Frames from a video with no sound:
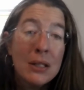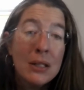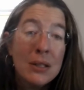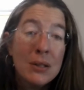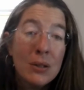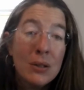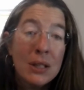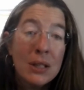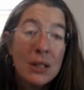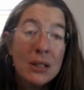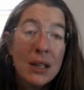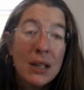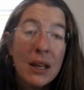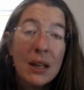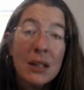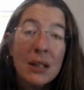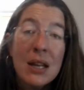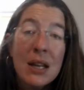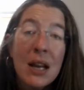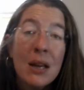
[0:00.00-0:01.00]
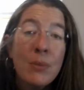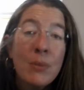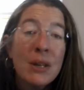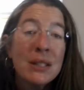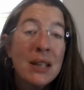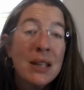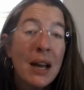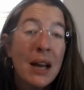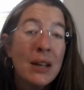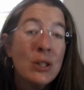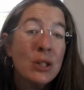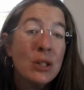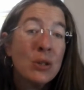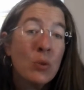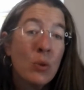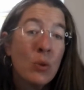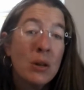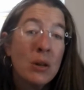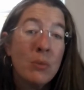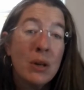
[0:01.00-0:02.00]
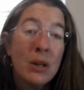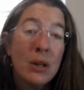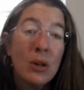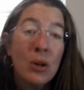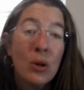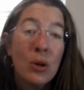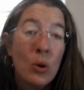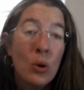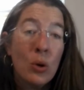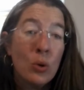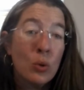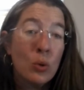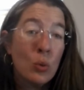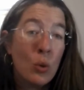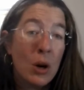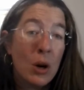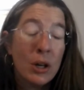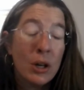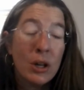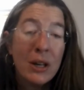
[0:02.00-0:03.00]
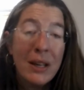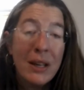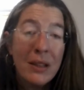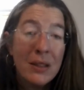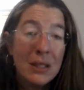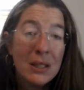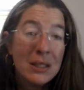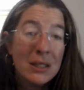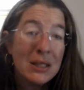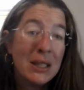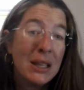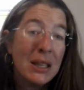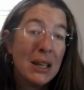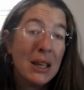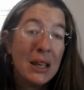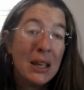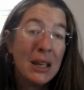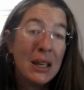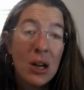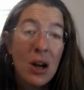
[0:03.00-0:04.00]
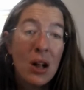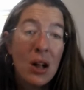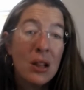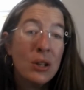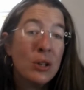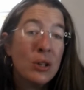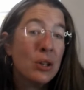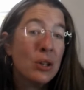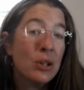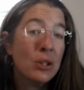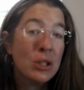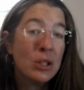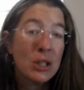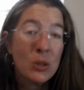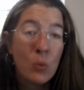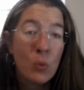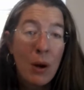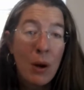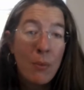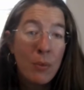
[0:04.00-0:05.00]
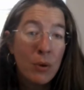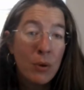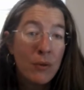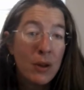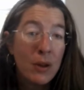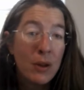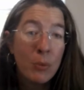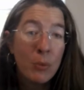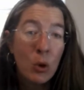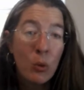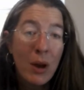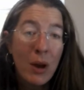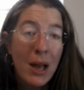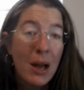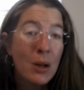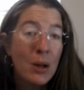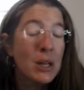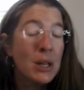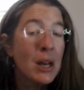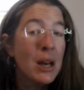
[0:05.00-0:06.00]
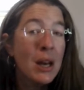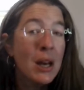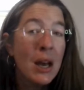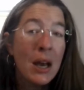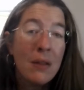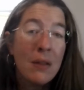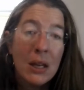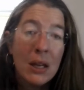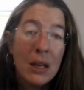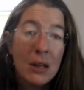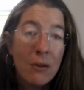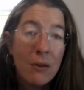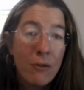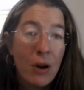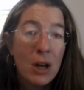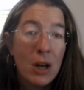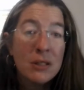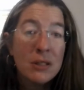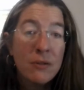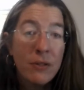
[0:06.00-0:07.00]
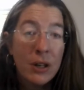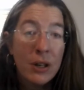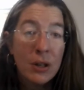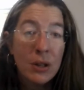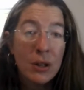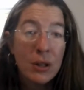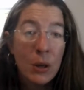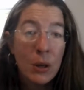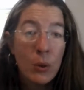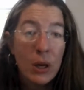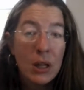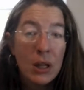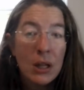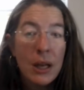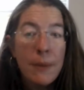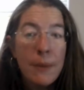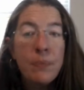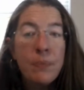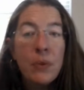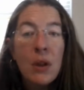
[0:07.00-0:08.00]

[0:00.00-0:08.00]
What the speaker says: to do this ahead of time, is I just run them under cold water in the sink in a colander just while moving them around, and they defrost fairly quickly.